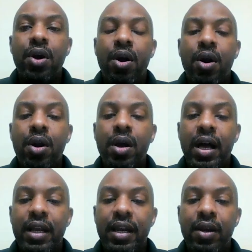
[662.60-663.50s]
are our
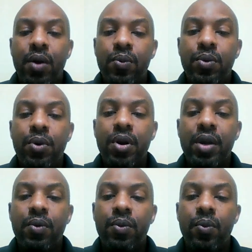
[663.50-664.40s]

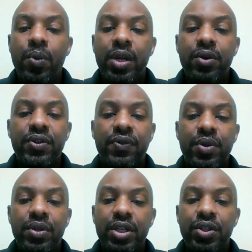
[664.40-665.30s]
award winners for
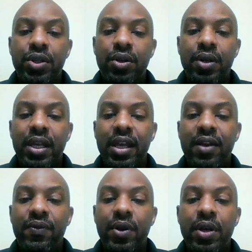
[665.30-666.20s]
this year.
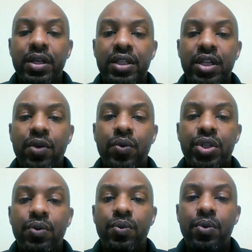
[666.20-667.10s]
Again, very
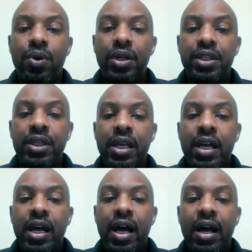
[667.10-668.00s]
distinguished awards.
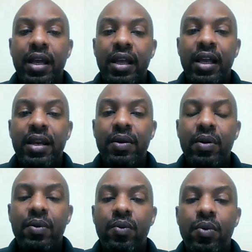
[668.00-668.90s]

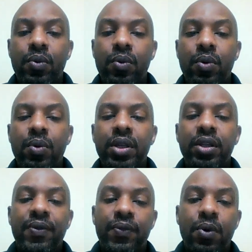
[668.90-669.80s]
And we
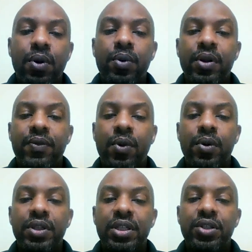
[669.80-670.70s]
look forward, of
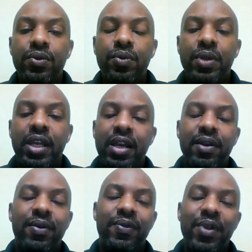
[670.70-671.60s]
course, to
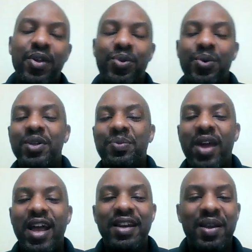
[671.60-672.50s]
getting through this
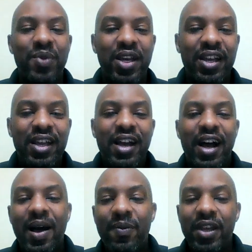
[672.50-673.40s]
pandemic.
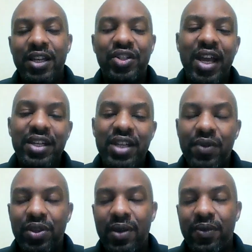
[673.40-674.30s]
It has changed
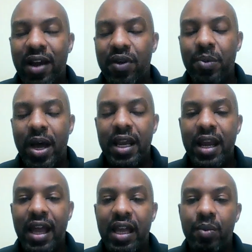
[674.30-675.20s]
everything for everybody in
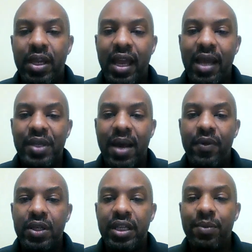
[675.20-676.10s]
academic games,
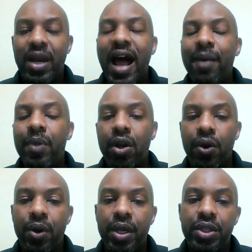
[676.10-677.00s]
obviously, but I'm
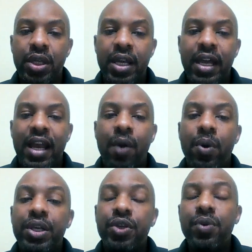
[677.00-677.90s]
encouraged, and I
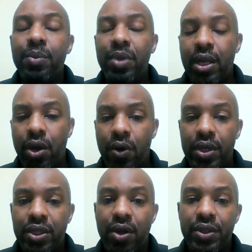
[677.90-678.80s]
want you to be
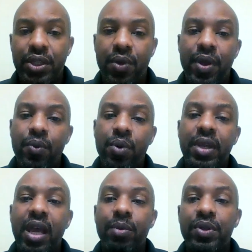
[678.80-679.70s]
encouraged also, that we'll
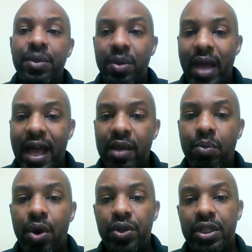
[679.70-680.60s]
be able to be back in
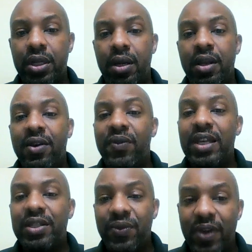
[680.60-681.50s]
person,
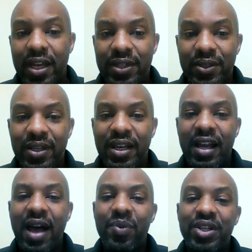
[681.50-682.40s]
face-to-face,
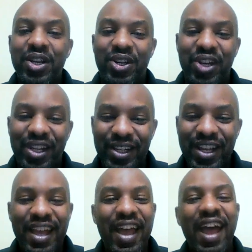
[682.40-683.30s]
competition,
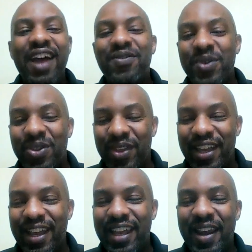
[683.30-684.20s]

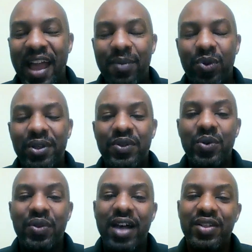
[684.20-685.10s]
everything in April of
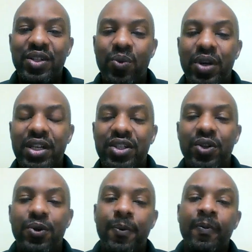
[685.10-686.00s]

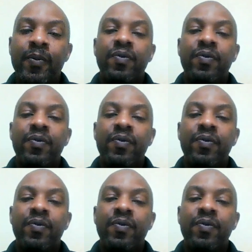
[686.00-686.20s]
2022